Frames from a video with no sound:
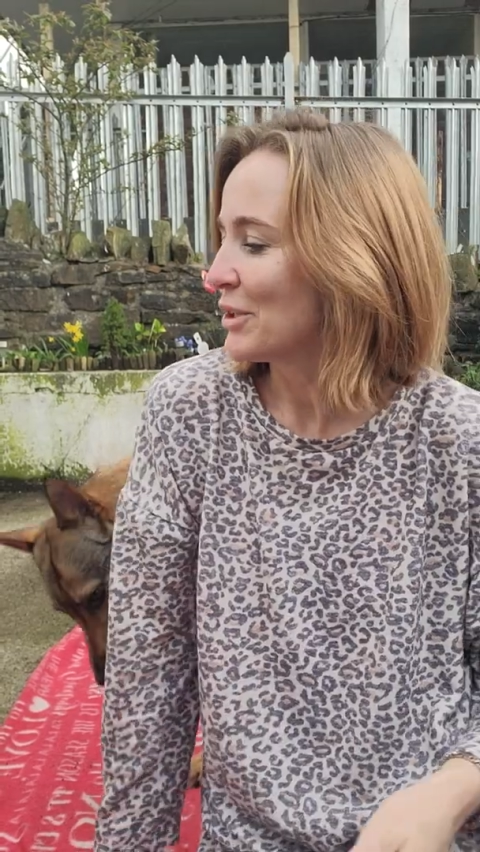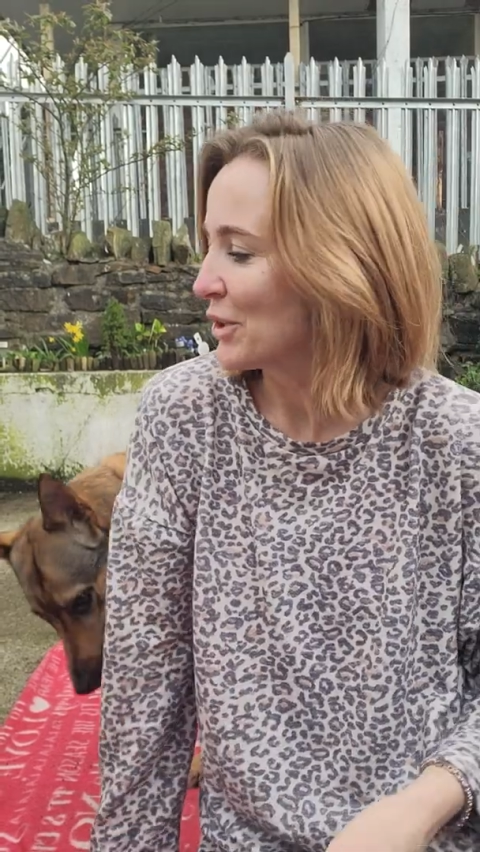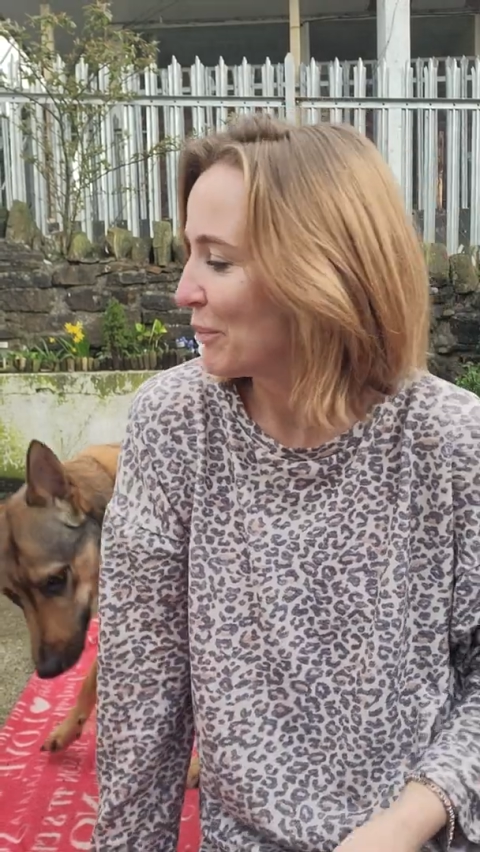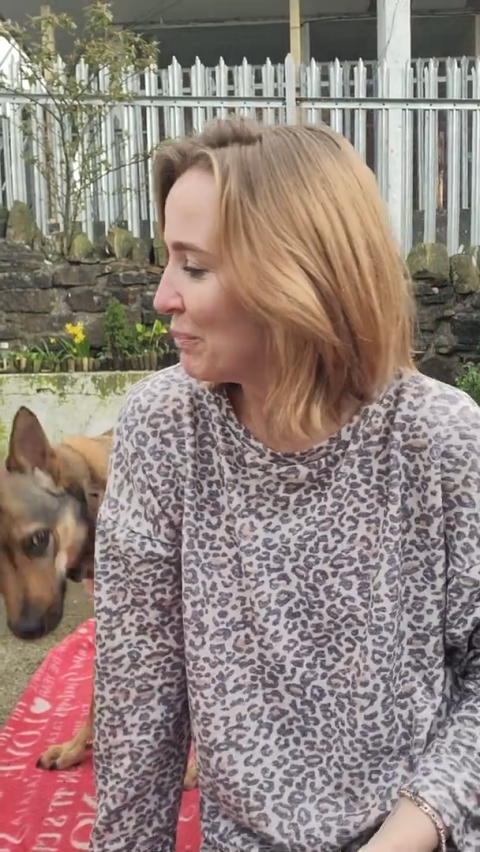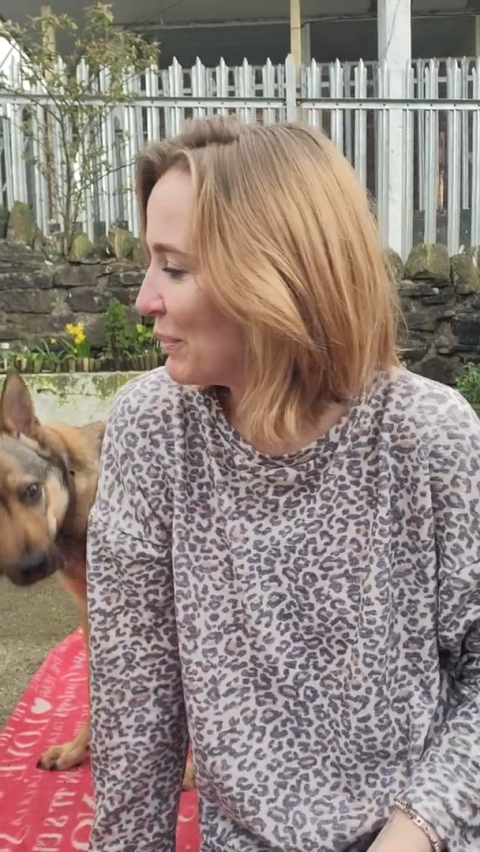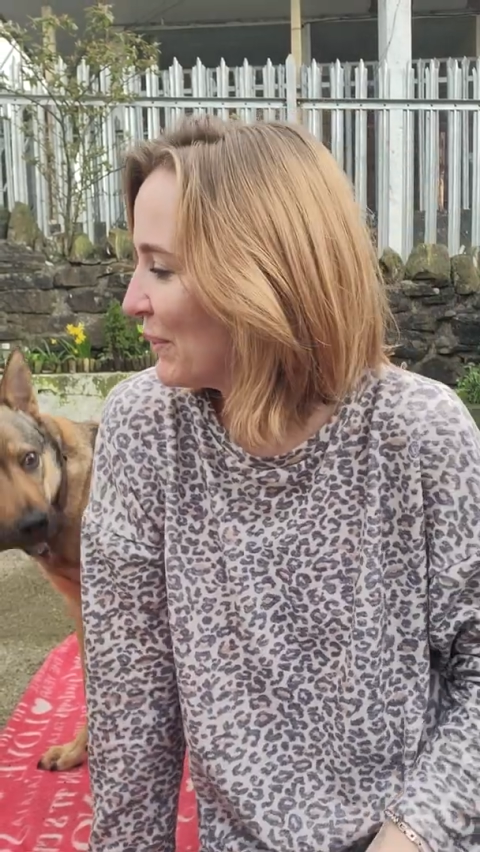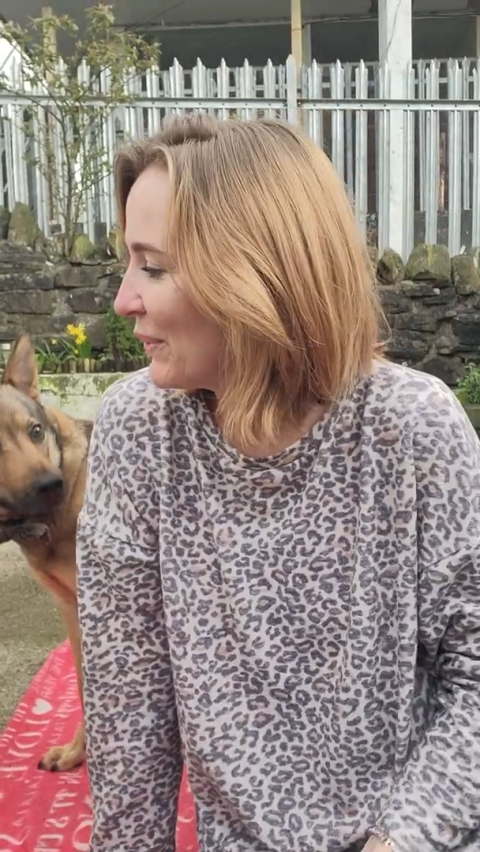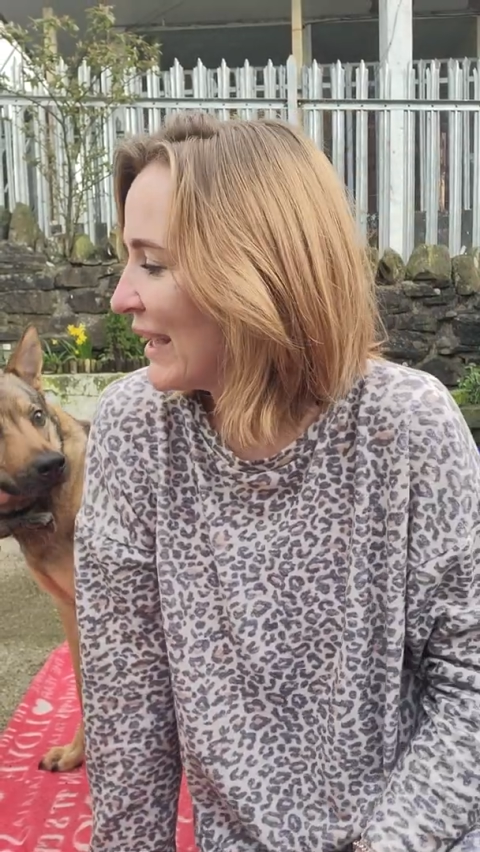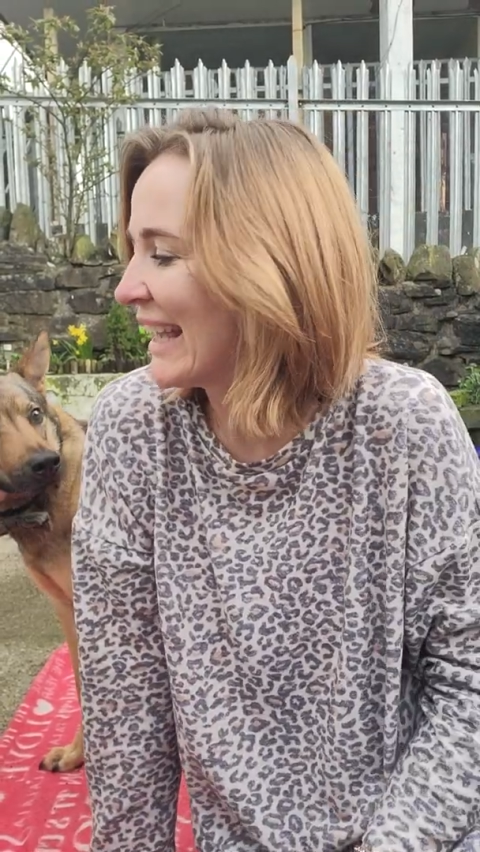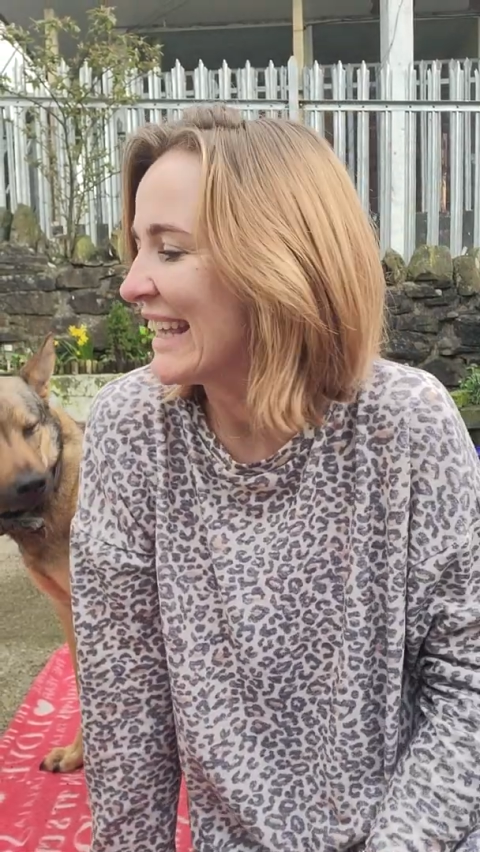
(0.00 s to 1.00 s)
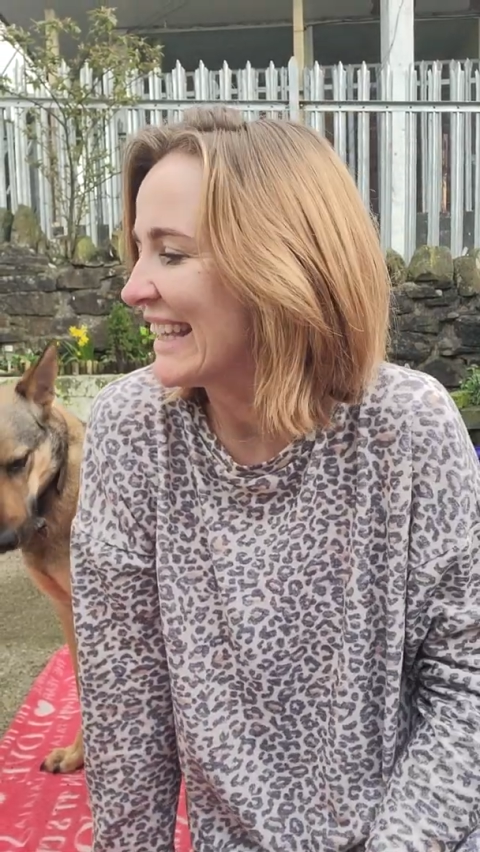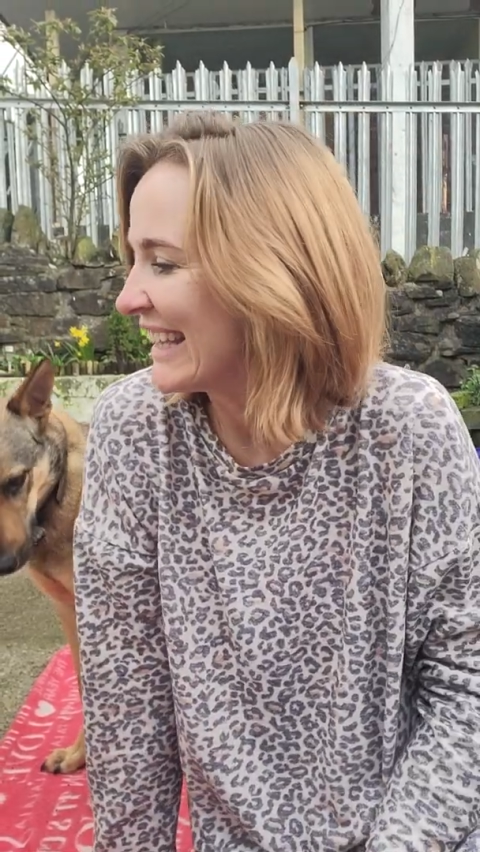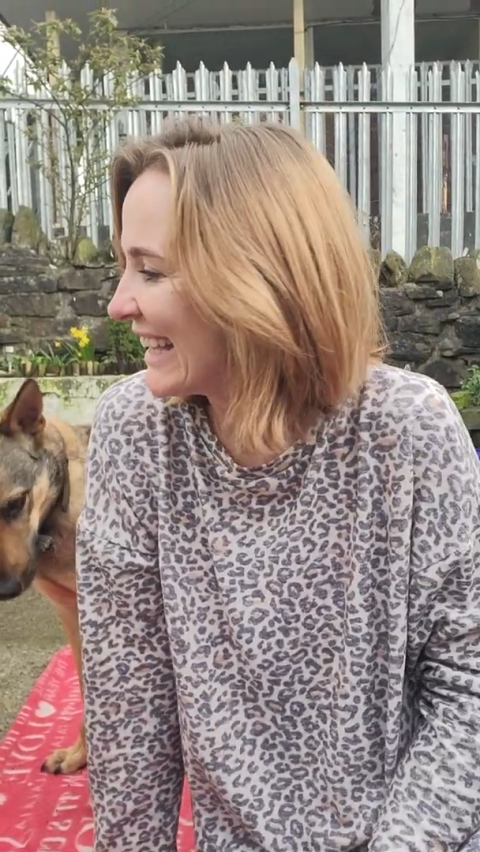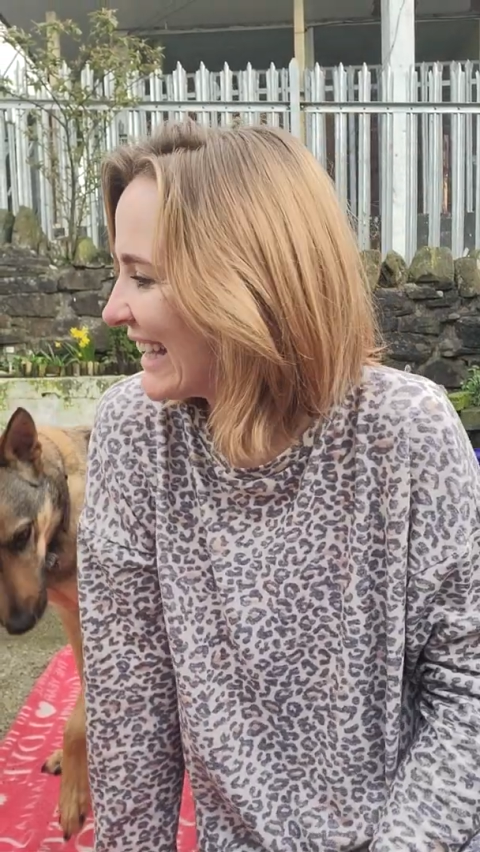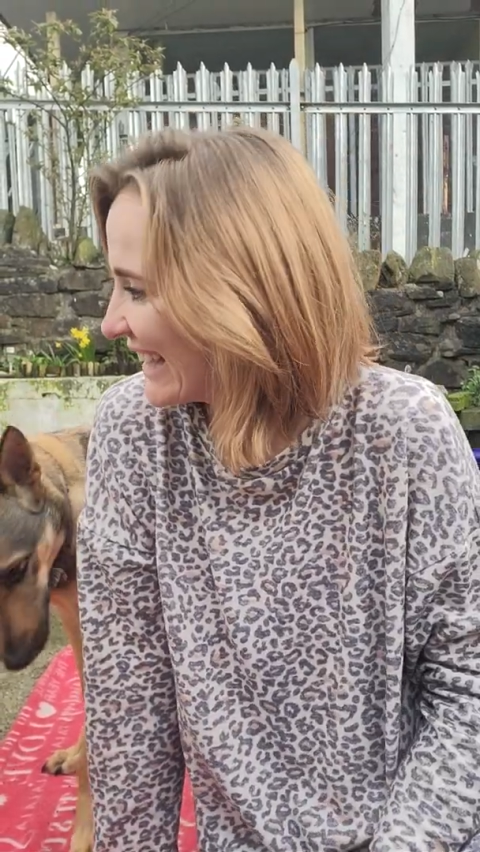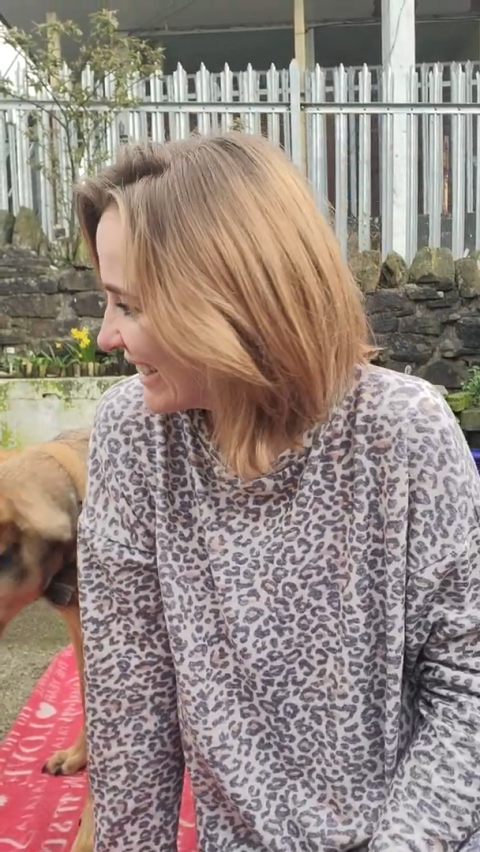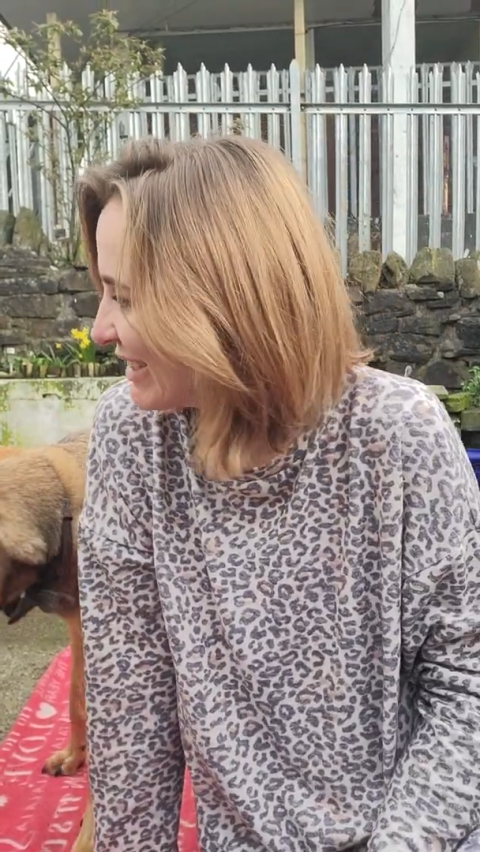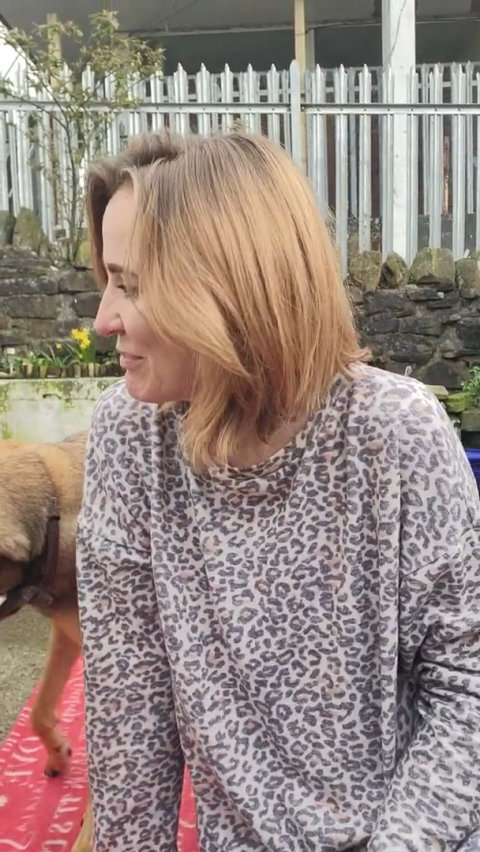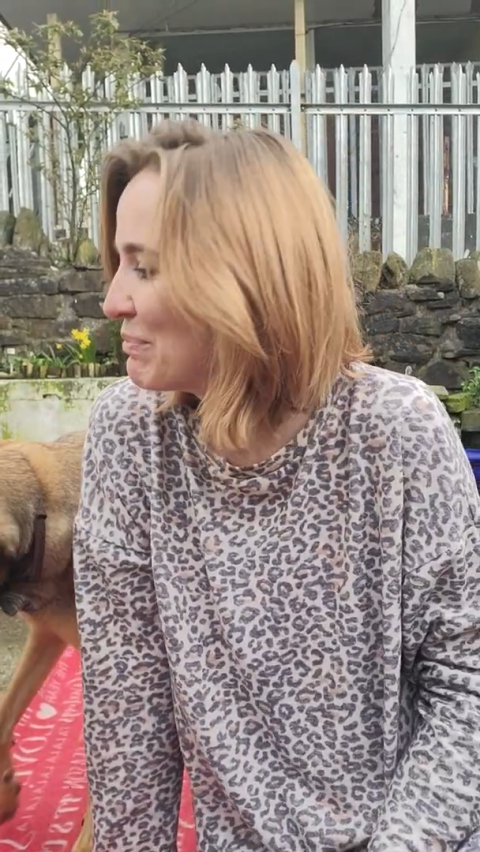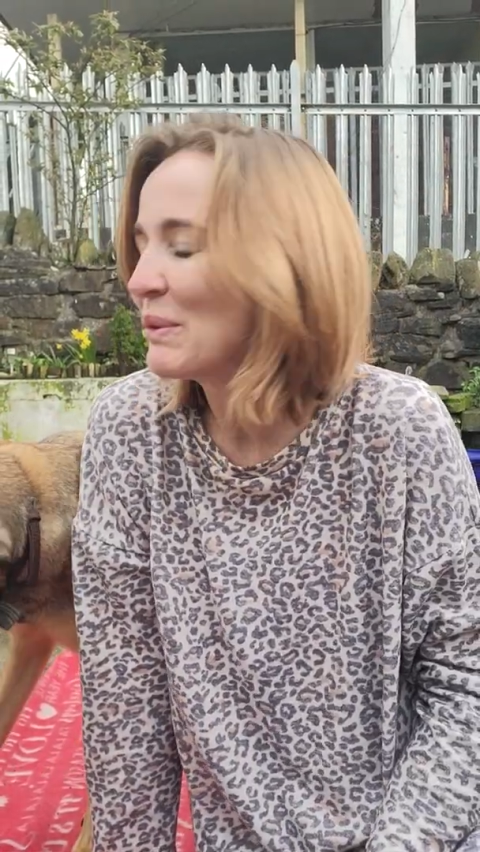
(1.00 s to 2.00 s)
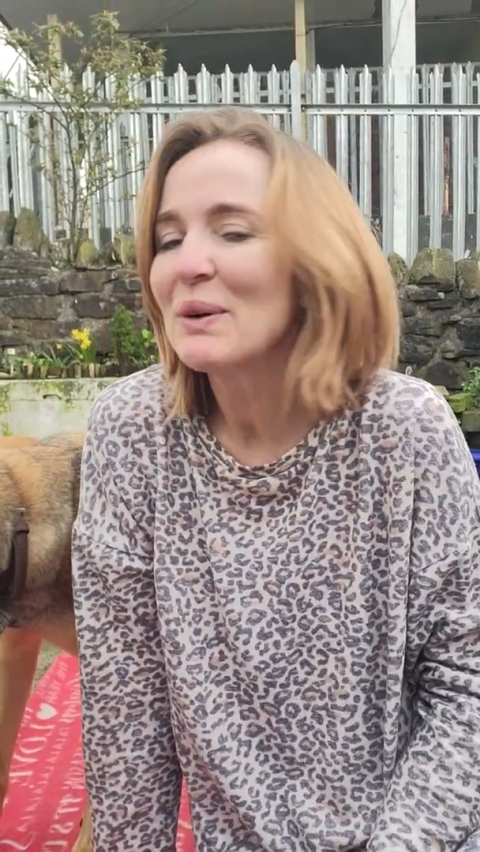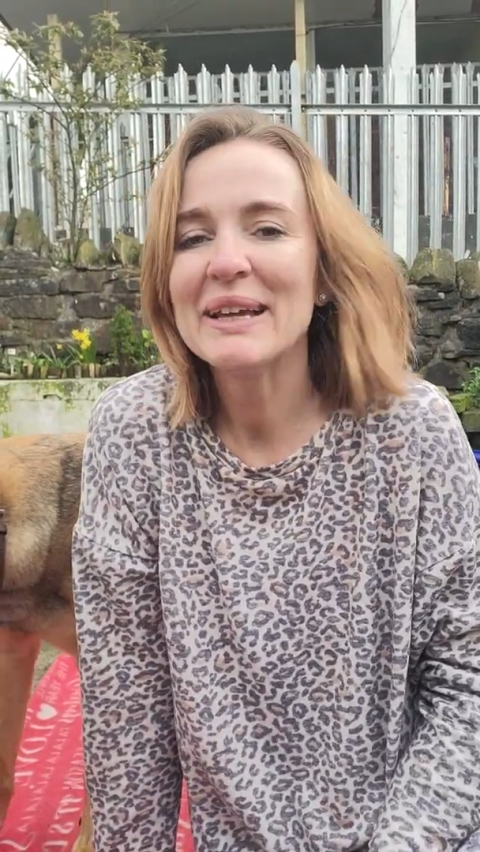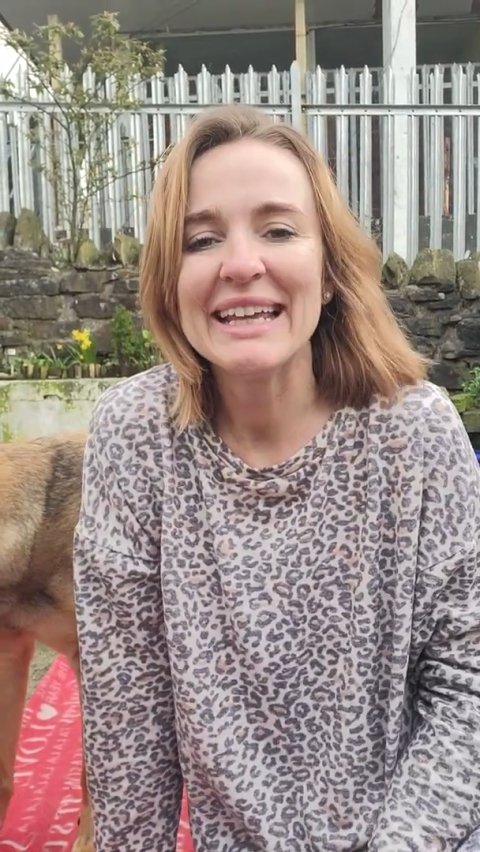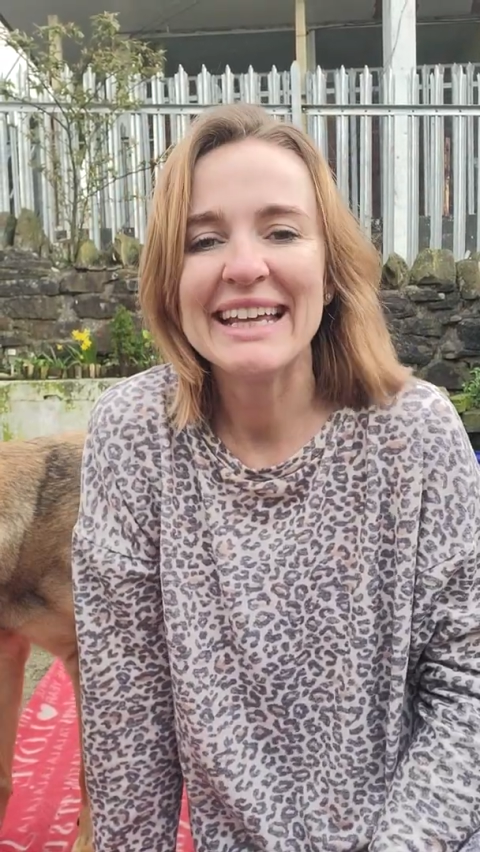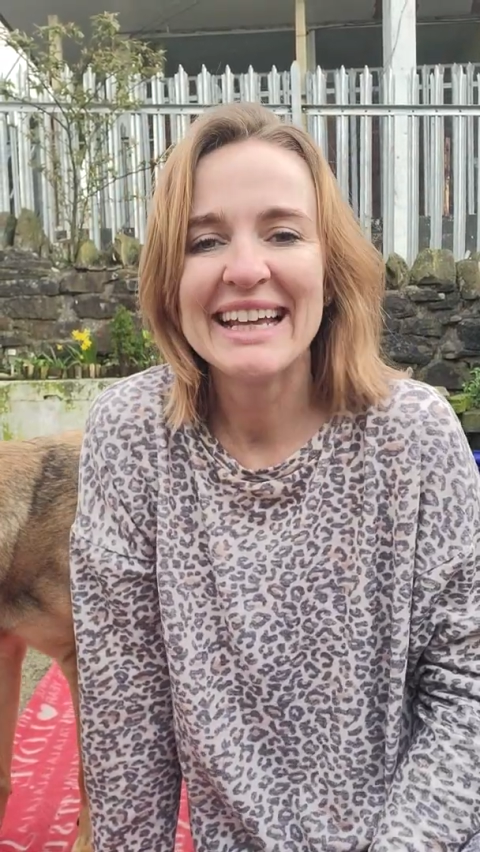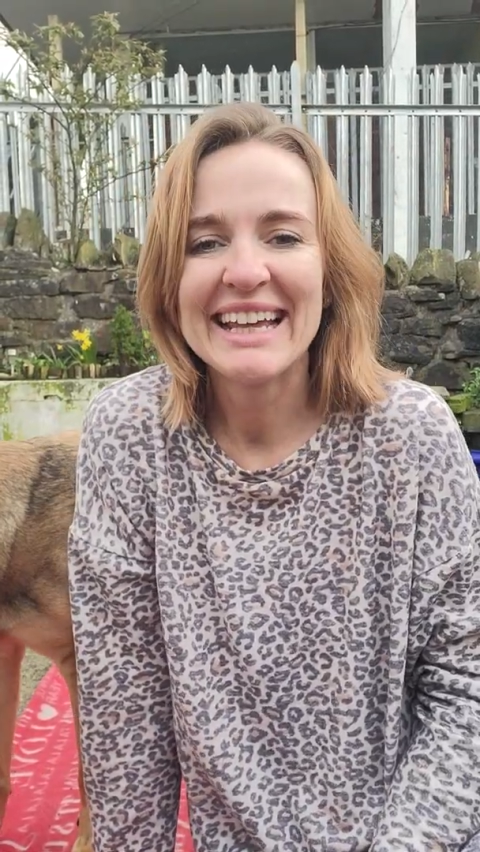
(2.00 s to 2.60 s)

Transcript: Good boy. Good boy.